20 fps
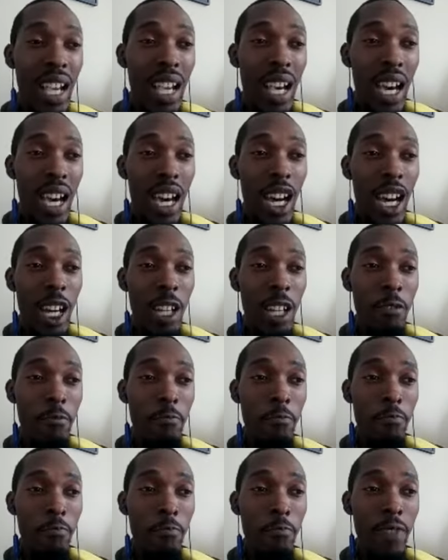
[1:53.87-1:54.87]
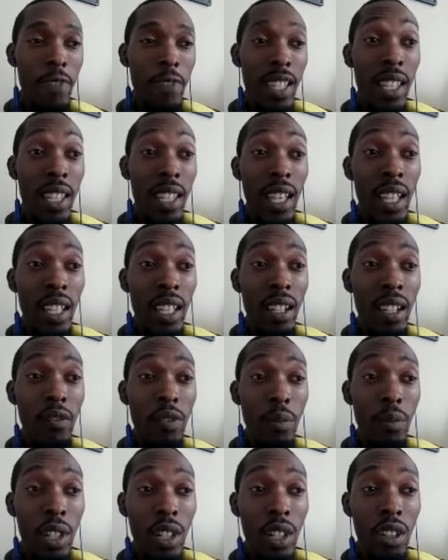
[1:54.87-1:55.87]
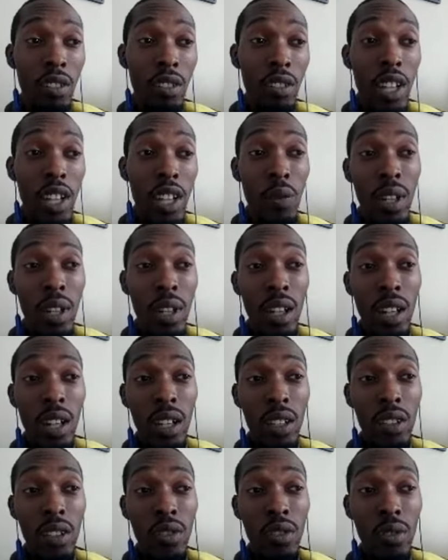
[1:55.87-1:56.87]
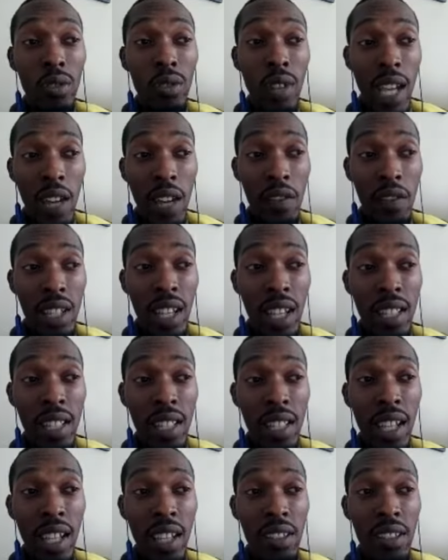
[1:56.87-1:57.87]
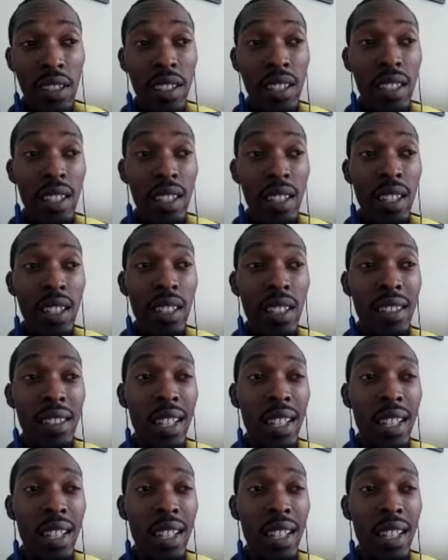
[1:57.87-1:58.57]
Um, and then from there, graduated on to advertising agencies,